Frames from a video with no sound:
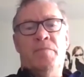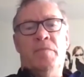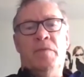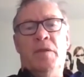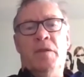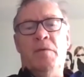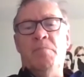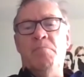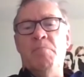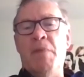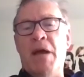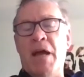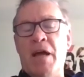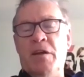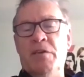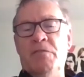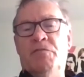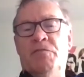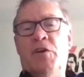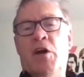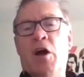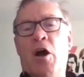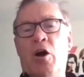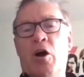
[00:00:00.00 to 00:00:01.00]
the amount
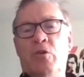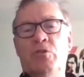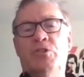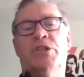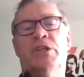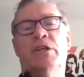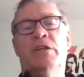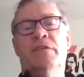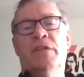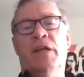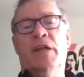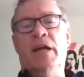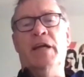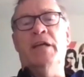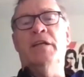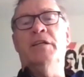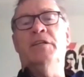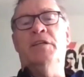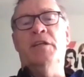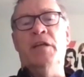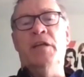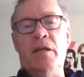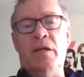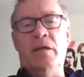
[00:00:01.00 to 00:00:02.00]
of coaching they
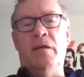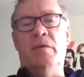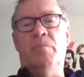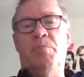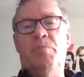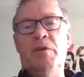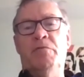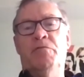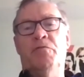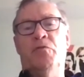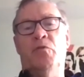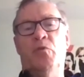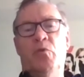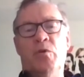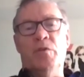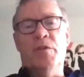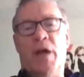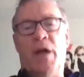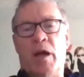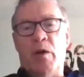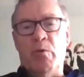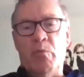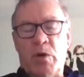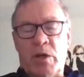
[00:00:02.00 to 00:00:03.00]
did before
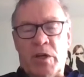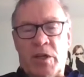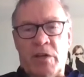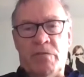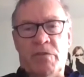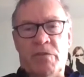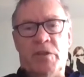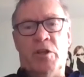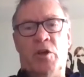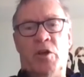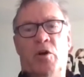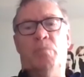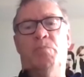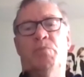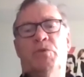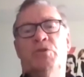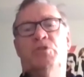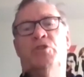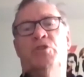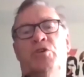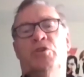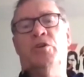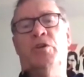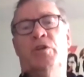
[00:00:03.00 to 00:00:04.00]
they were given the
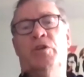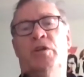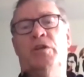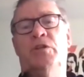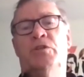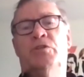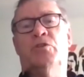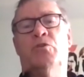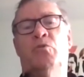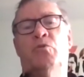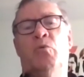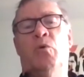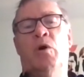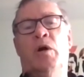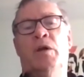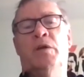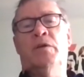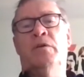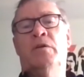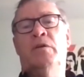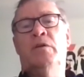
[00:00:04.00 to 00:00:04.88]
opportunity is quite